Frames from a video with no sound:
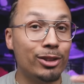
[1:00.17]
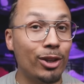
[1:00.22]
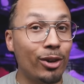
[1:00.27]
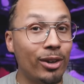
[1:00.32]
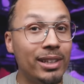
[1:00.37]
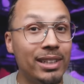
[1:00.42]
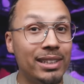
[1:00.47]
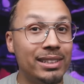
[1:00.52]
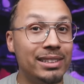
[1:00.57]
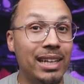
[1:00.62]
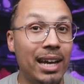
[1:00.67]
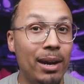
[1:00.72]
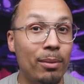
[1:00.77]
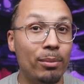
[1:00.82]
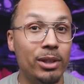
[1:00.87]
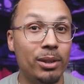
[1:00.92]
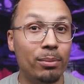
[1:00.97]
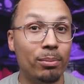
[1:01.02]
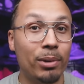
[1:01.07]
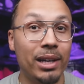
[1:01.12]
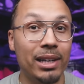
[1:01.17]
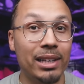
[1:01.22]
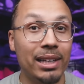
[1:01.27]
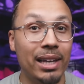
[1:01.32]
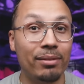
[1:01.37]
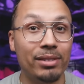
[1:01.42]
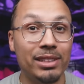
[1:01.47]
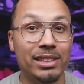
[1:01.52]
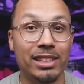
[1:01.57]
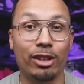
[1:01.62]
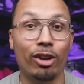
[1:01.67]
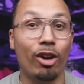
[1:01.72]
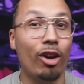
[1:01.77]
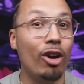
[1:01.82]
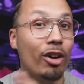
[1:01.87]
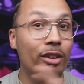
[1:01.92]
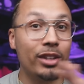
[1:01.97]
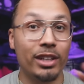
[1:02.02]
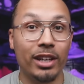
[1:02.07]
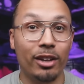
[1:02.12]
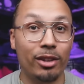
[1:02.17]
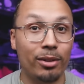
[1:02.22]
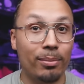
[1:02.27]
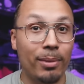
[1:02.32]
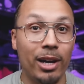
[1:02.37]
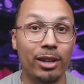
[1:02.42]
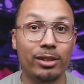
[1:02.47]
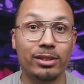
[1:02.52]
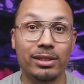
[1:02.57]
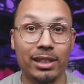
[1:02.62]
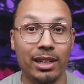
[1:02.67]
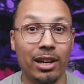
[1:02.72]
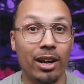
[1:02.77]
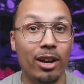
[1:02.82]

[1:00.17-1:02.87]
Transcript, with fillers: during this time with the Bred 11s and all the other models, the